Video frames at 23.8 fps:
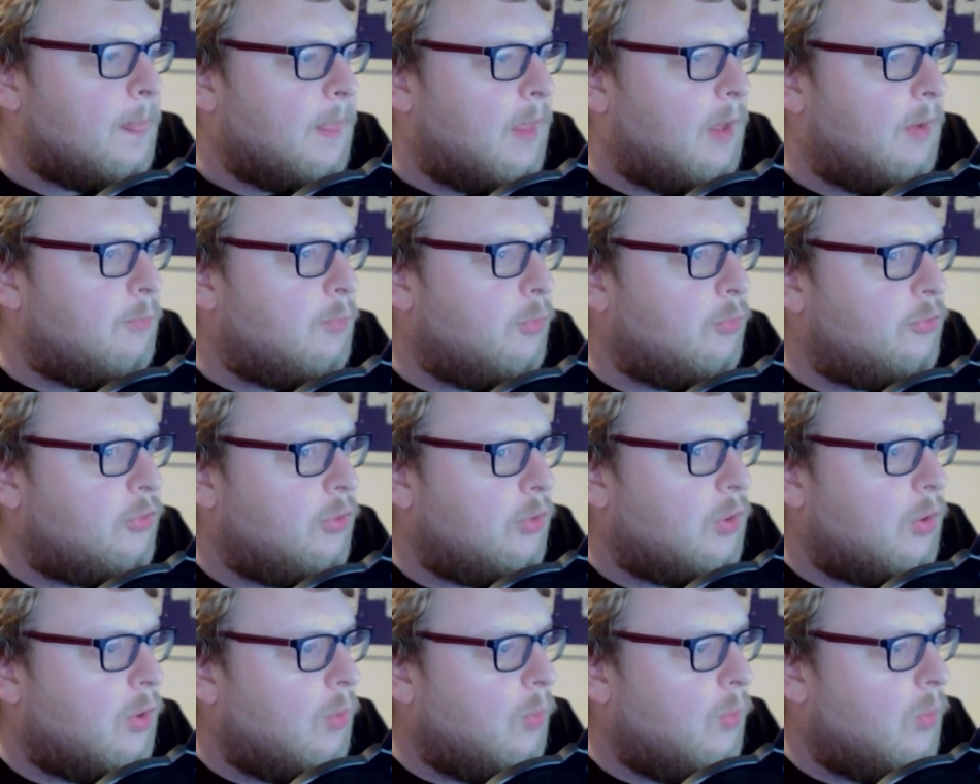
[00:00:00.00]
I've also
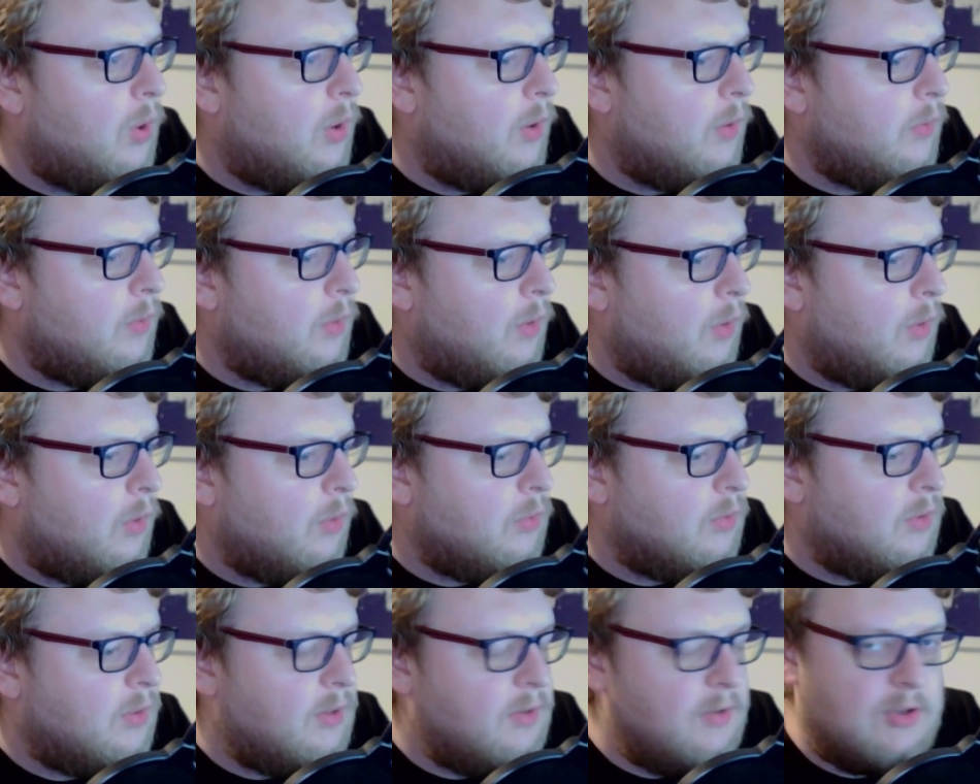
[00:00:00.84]
got one
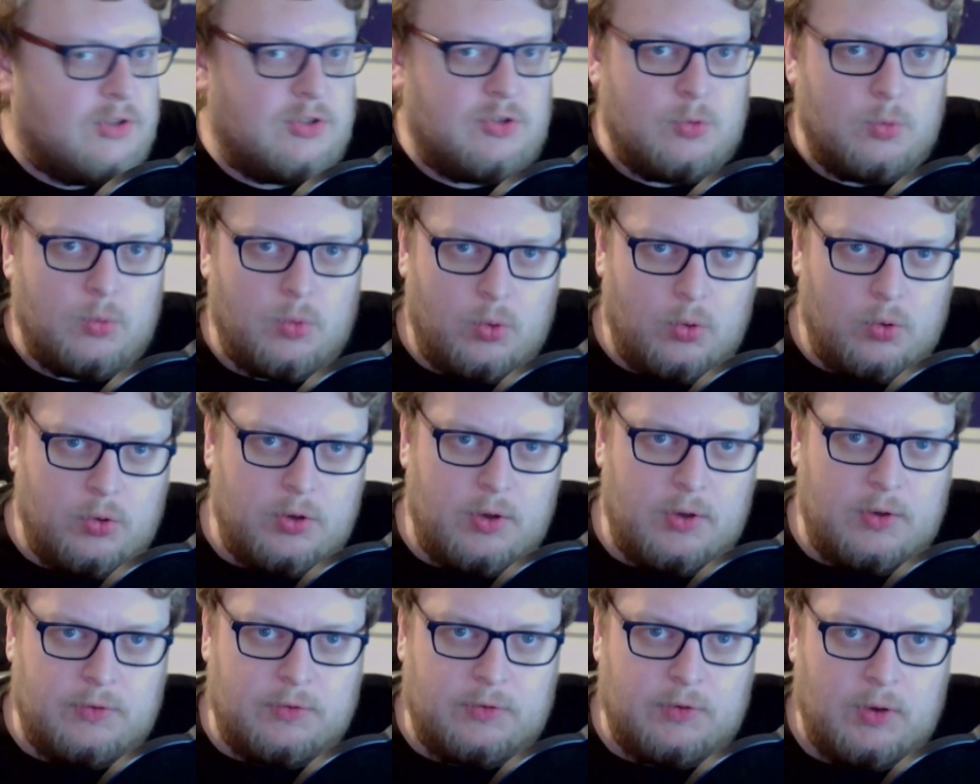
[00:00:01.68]
on conditional
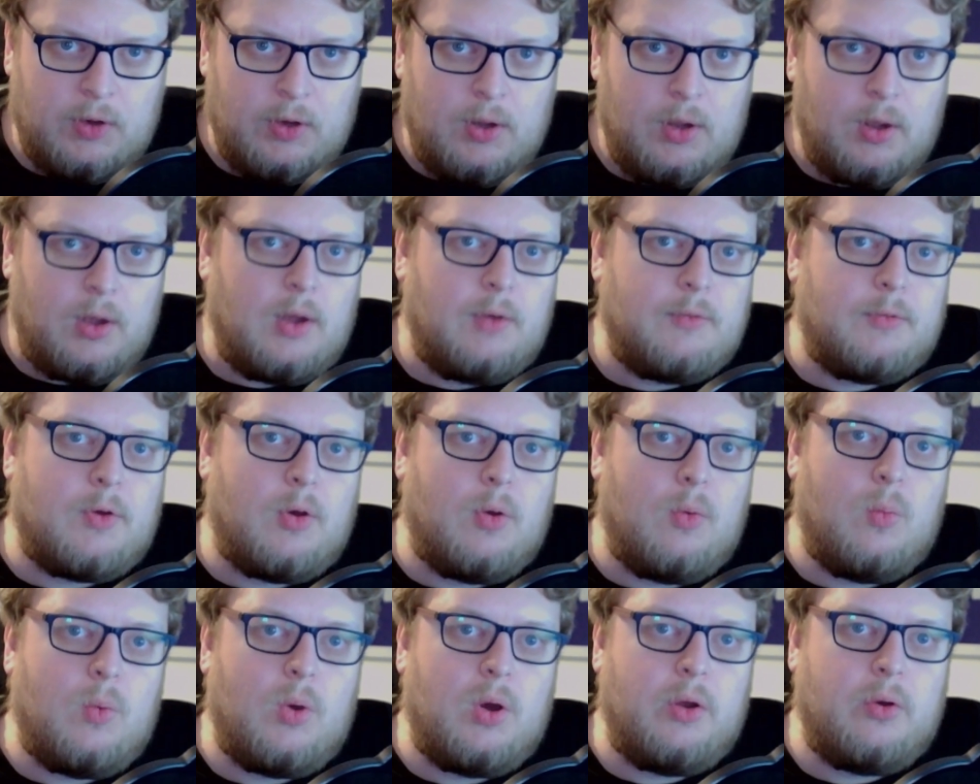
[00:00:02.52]
orders. I've
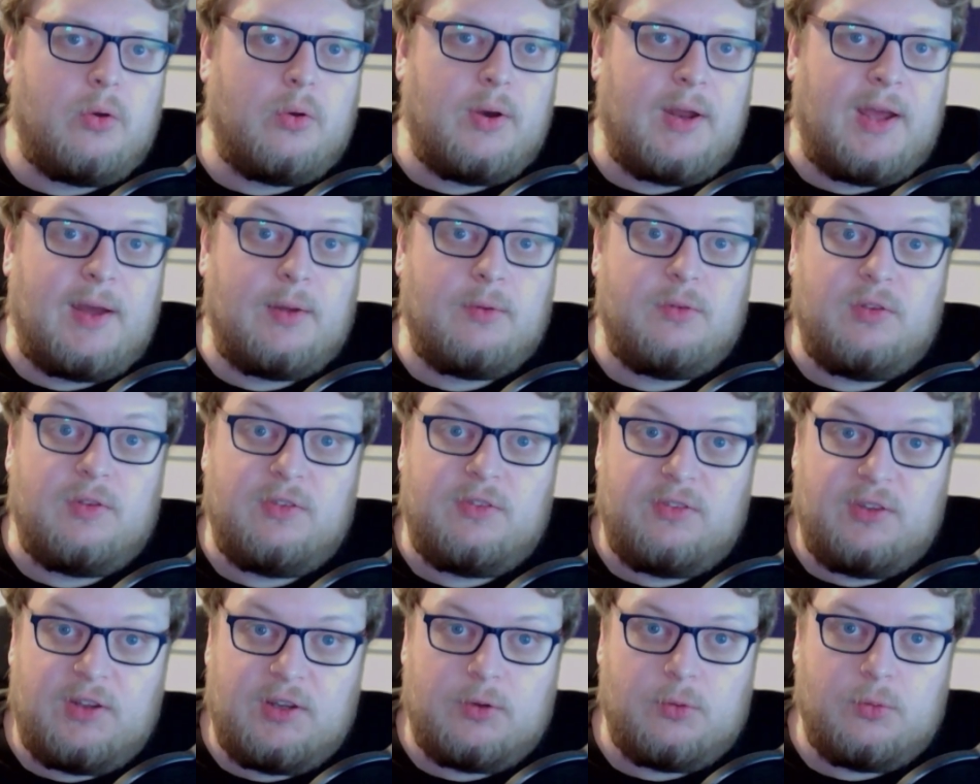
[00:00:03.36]
got one on how to
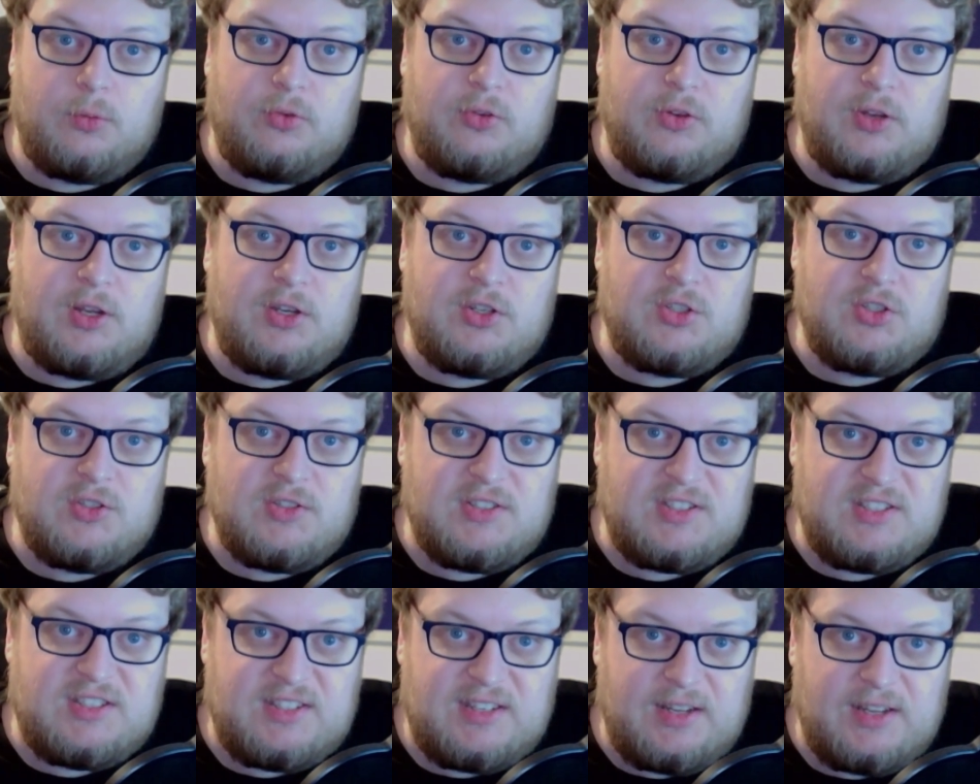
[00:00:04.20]
signal
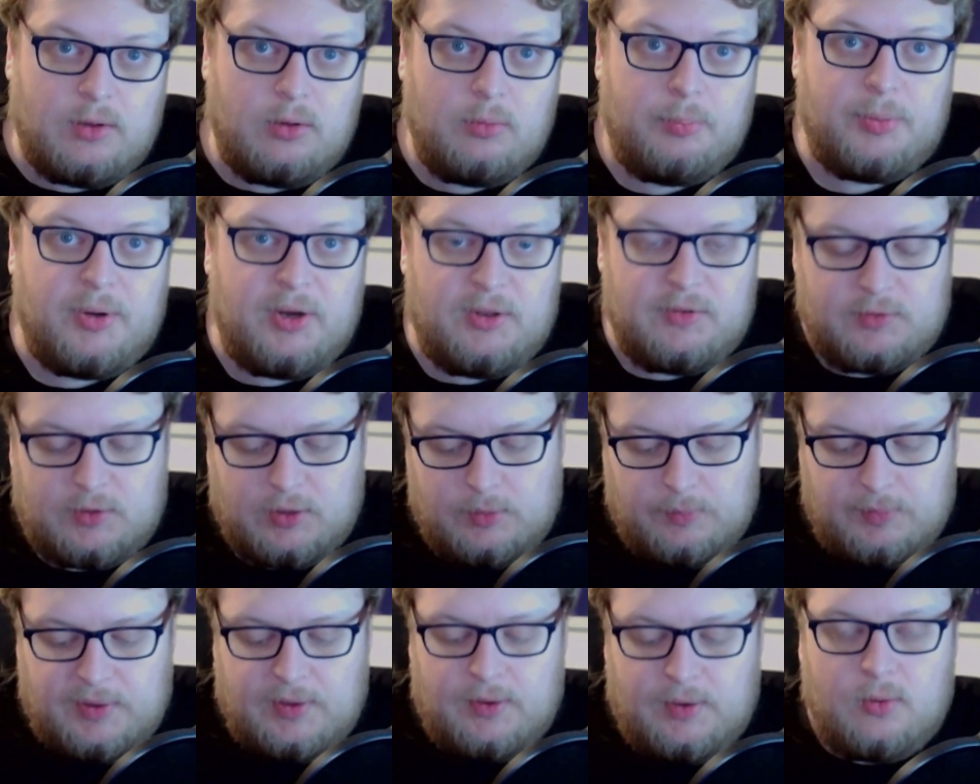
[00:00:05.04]
stations still, but it's going
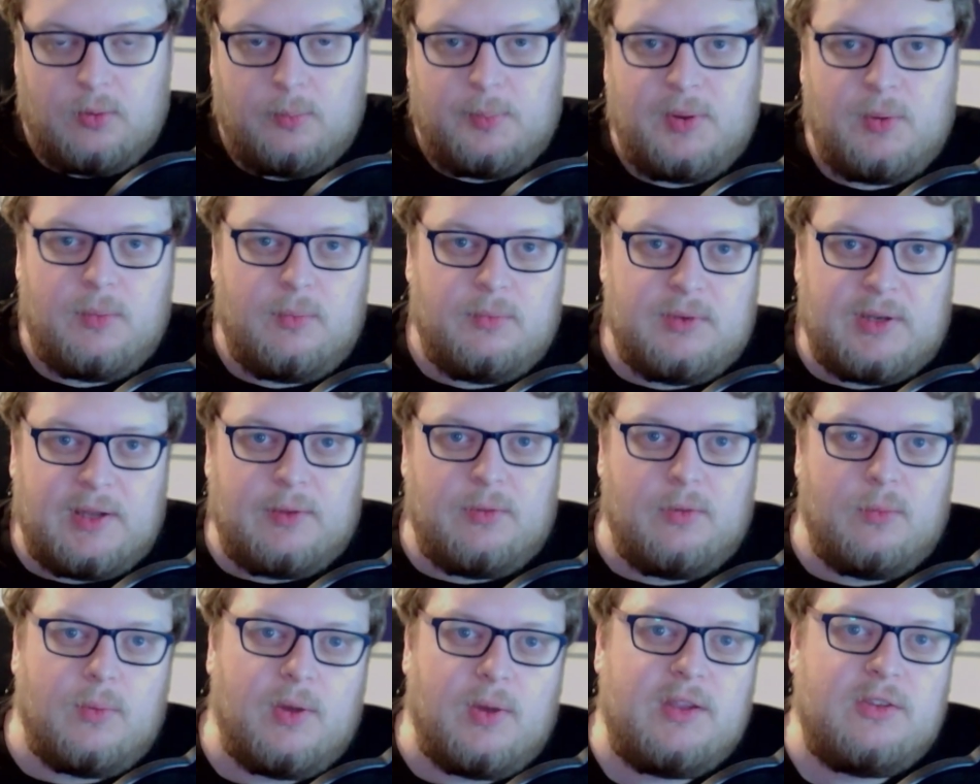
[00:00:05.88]
to be a little bit
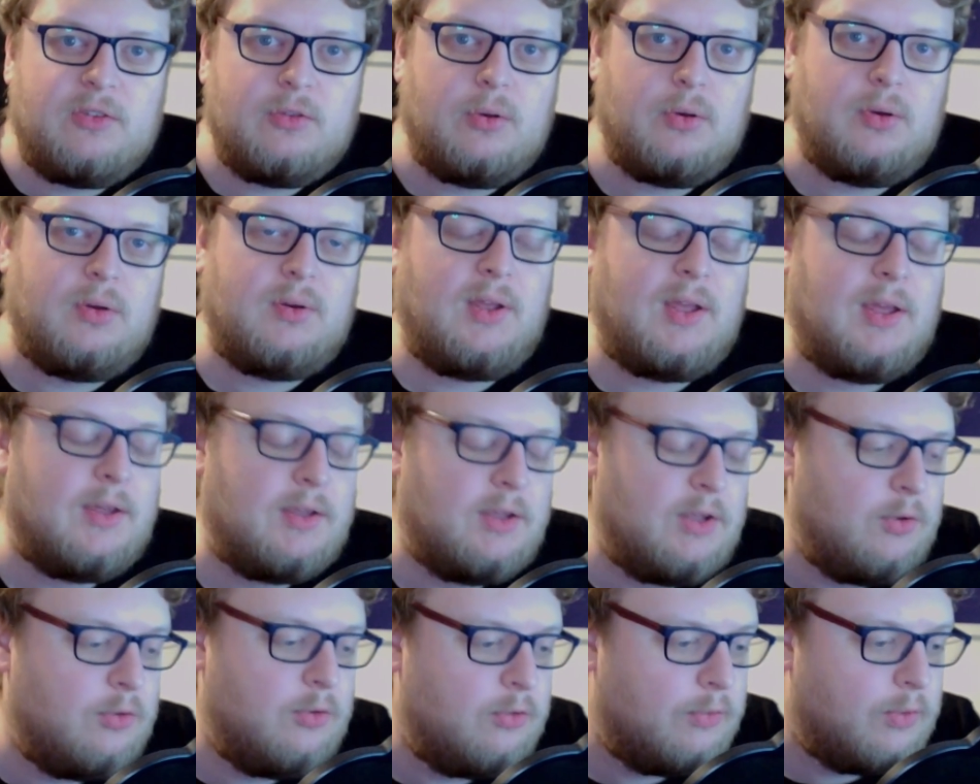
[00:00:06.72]
down the way so I don't get
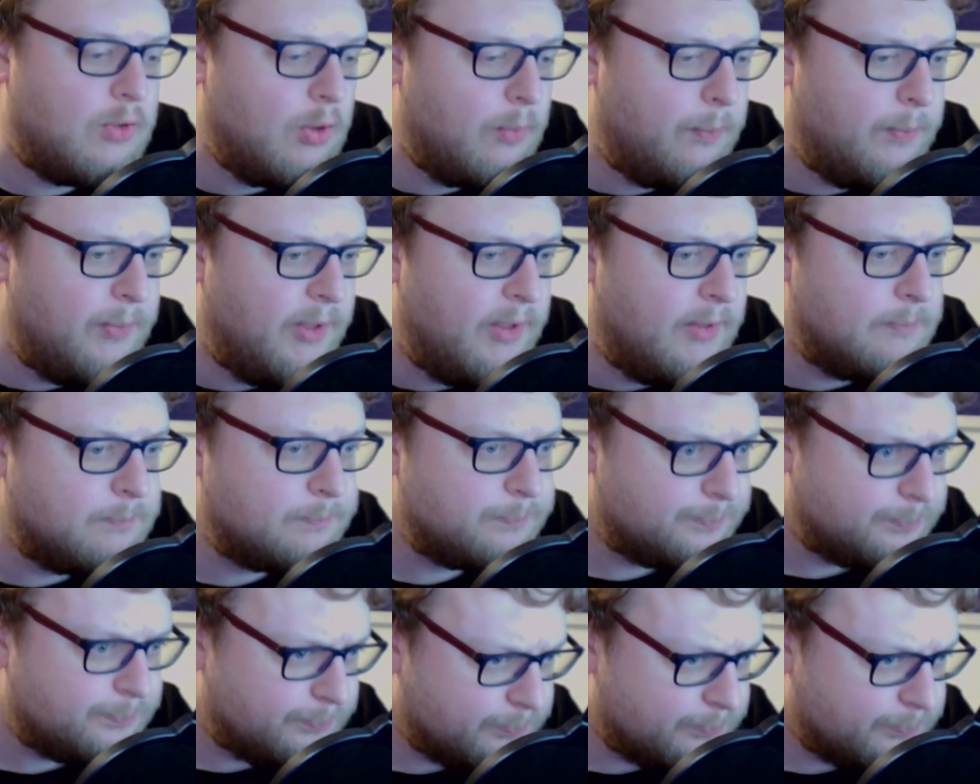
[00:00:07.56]
accused of copying.